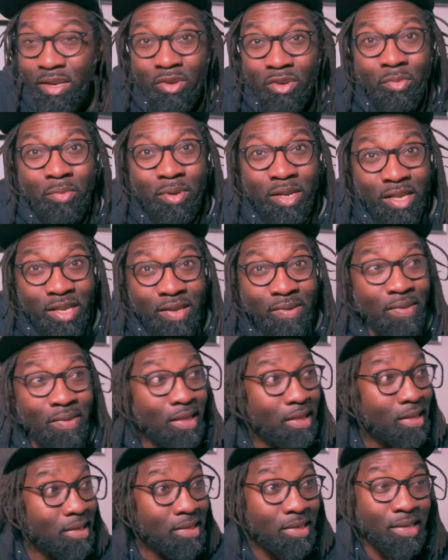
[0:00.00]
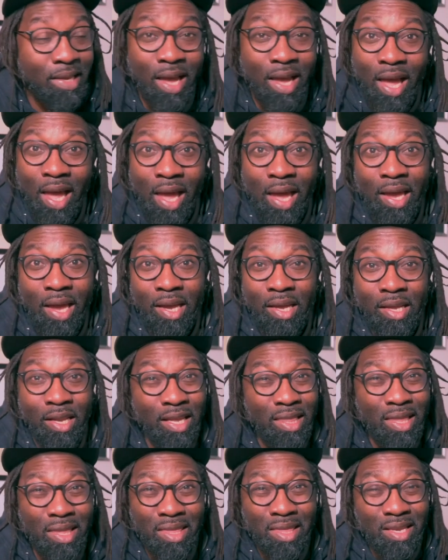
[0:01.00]
do believe that this guy,
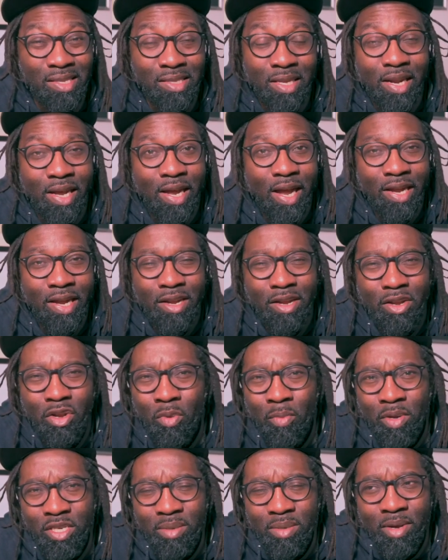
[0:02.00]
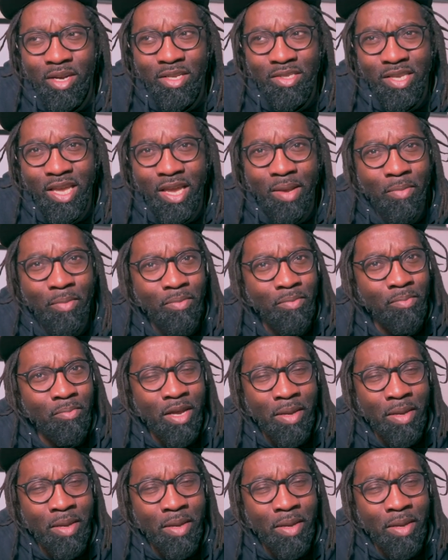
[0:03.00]
like the things that I didn't know much about his game.